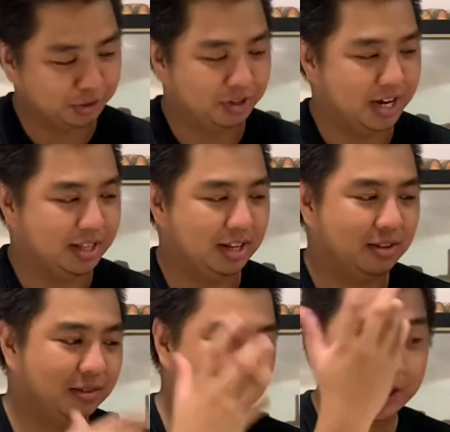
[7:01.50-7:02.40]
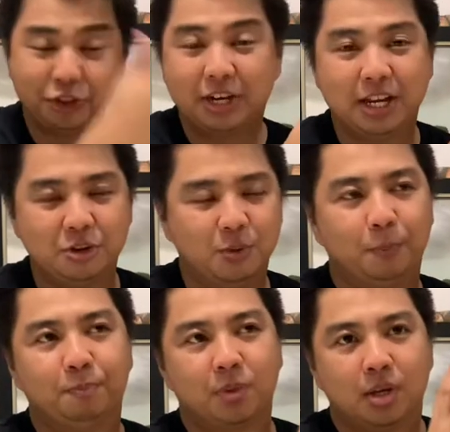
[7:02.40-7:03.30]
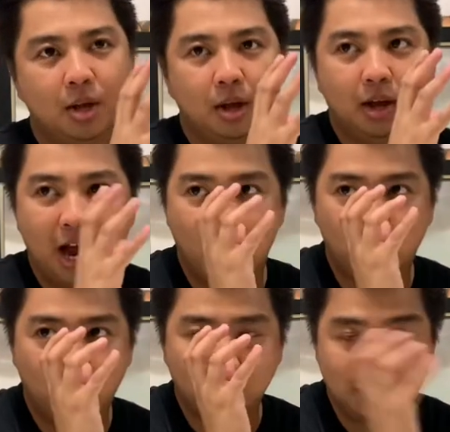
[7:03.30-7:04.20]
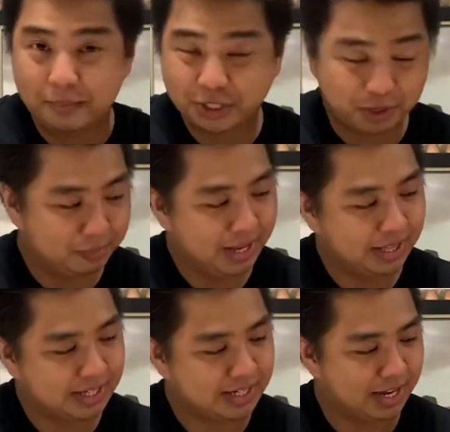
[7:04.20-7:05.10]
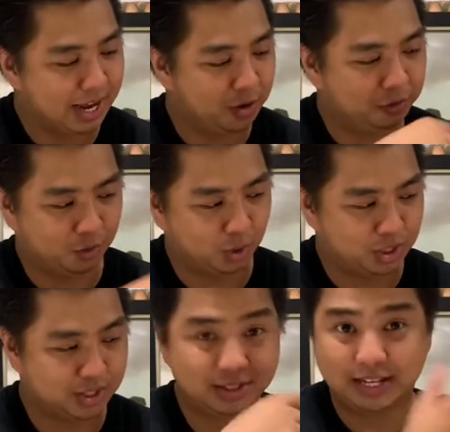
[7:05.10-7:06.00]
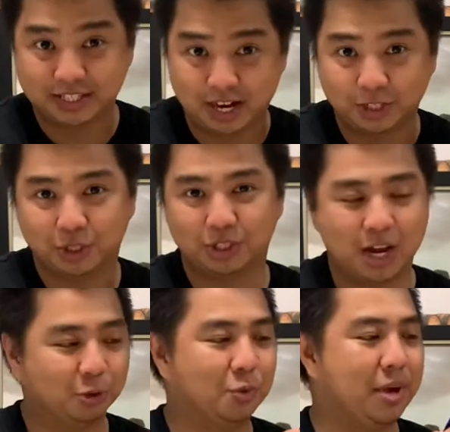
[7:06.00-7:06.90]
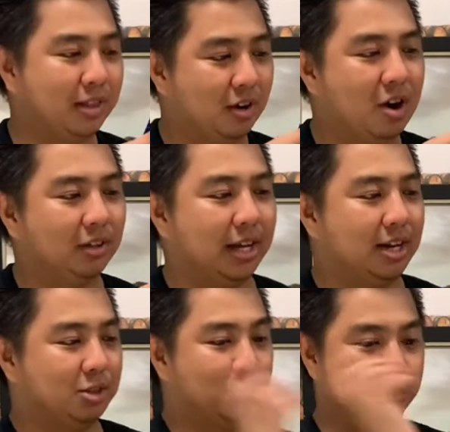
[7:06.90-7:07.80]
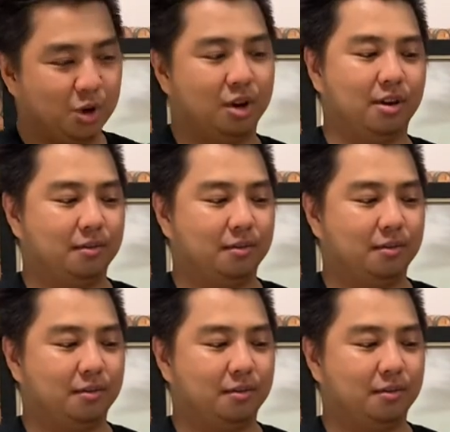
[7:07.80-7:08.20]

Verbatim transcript: already. And dito rin yung how the measurements and of course the instructions how to make the cocktail. So yun.